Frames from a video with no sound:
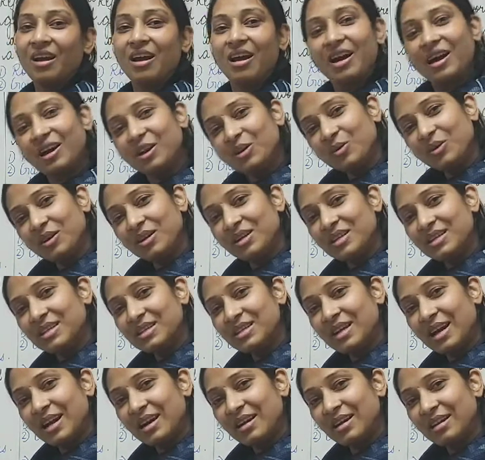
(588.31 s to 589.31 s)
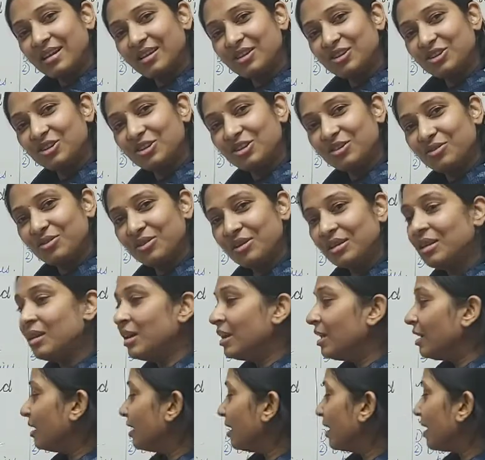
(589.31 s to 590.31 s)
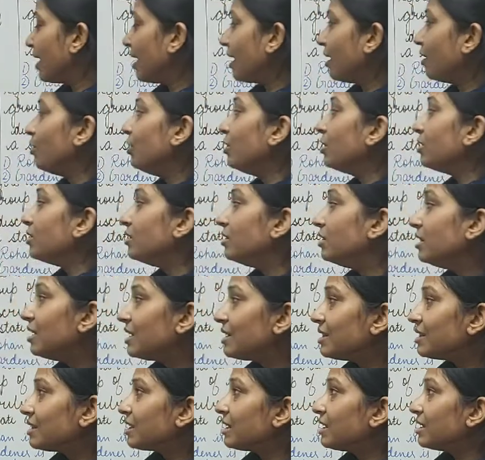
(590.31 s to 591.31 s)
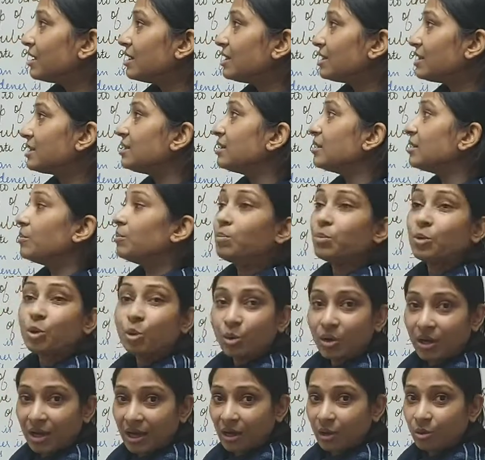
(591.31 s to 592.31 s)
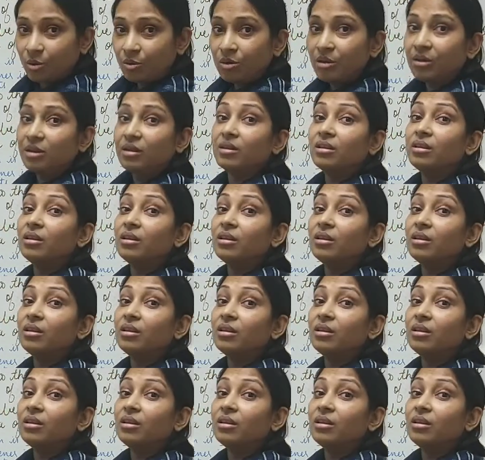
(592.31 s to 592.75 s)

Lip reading: Are you understanding, children? Now, this is pronoun.